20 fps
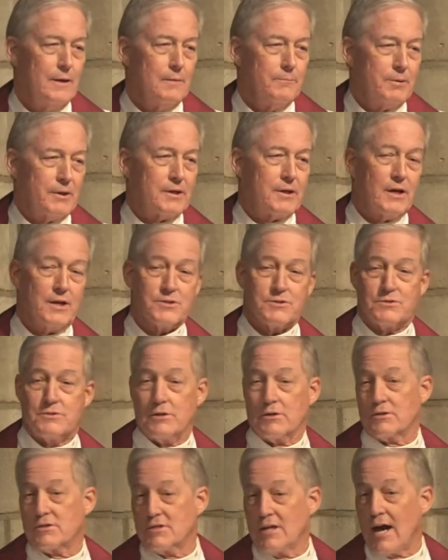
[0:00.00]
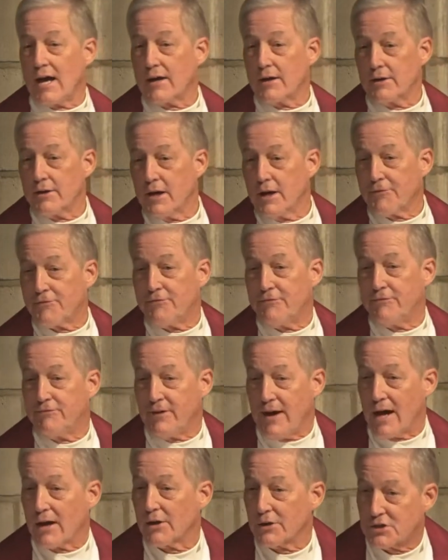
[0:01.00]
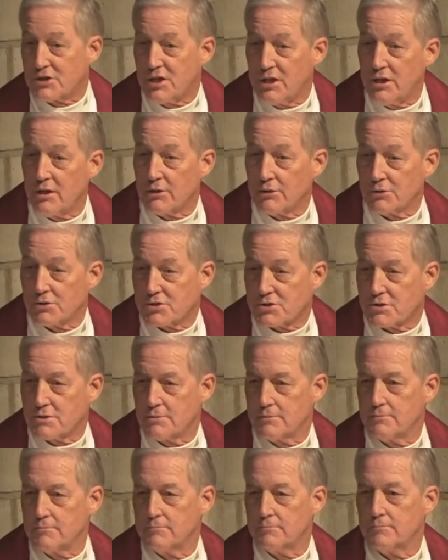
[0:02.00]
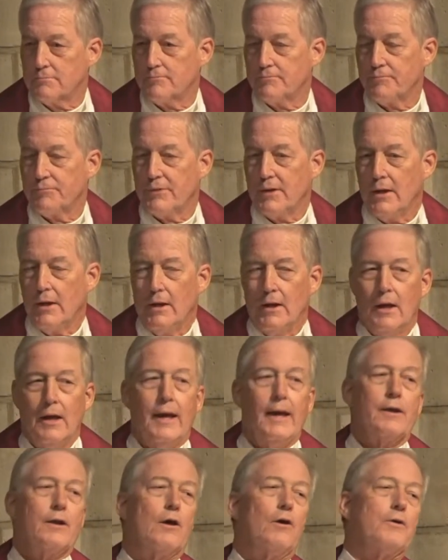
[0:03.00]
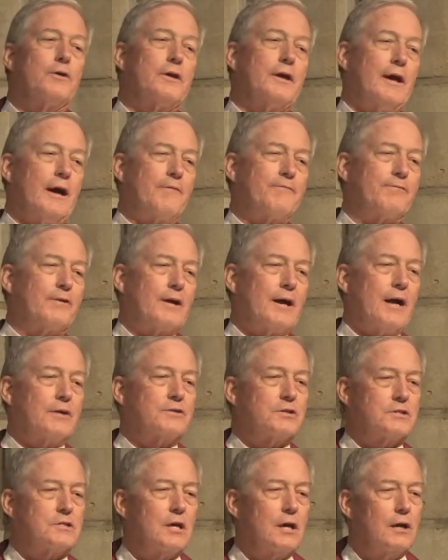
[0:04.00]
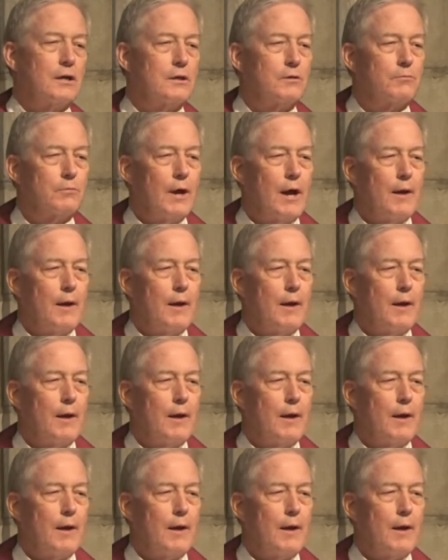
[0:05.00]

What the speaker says: because there's not enough volunteers. And oh yeah, I forgot to tell you,